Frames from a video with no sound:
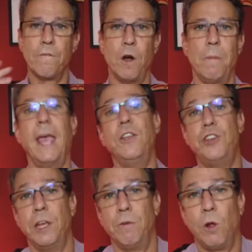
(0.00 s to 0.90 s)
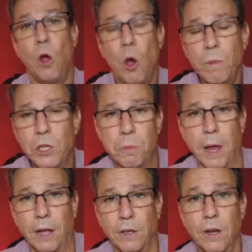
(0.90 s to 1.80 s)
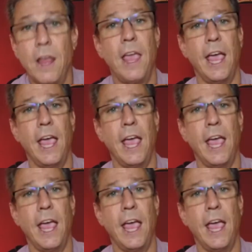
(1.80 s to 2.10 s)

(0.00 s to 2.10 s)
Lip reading: from a general home inspector,